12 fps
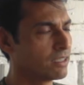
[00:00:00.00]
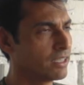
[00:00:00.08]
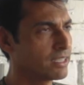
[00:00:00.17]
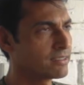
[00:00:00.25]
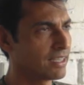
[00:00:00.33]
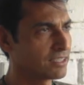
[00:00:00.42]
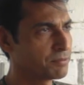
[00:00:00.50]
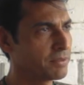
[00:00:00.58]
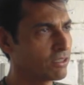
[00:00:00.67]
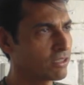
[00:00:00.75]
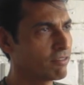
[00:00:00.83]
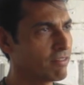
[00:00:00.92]
colleagues asked
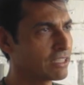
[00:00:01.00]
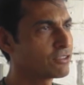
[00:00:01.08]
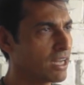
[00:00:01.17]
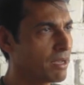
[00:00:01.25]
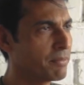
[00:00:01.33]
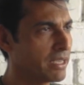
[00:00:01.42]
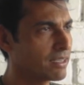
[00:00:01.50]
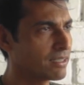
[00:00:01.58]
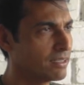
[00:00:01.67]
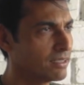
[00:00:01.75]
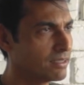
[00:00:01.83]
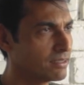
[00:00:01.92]
me okay where should i make
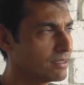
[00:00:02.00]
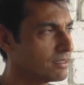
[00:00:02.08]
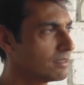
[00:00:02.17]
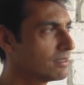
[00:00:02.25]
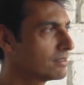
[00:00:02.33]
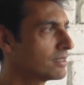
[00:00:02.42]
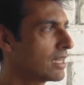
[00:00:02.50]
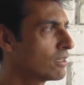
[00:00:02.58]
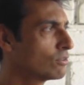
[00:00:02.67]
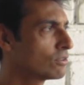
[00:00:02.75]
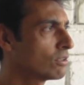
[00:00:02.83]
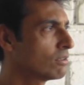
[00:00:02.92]
uh,
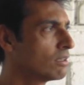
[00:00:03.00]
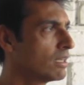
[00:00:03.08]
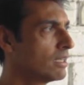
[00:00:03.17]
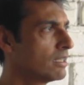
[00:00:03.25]
tattoos so